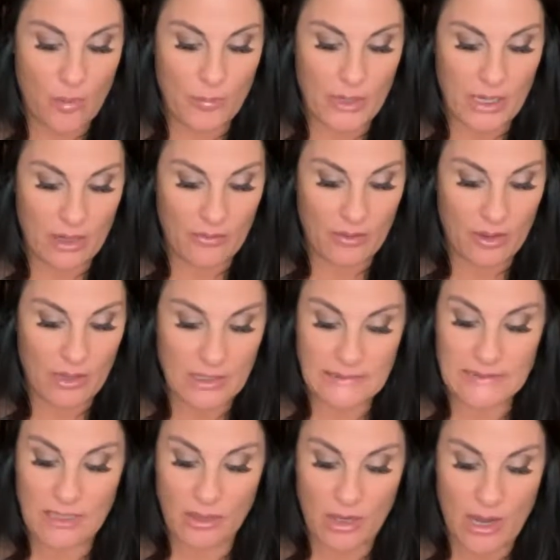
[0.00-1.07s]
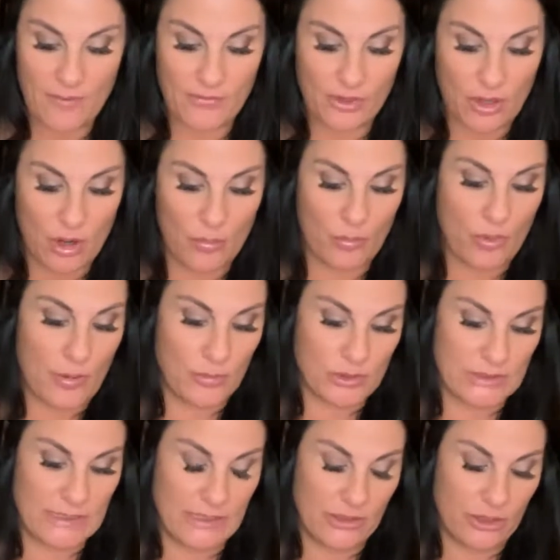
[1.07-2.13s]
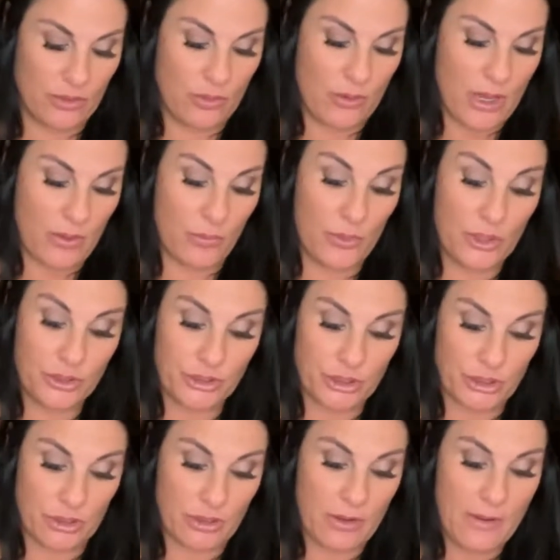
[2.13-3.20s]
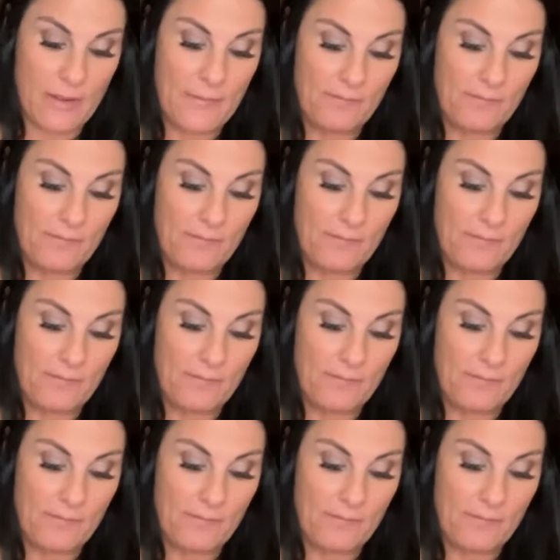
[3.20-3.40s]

being on a seller having their home represented through a realtor,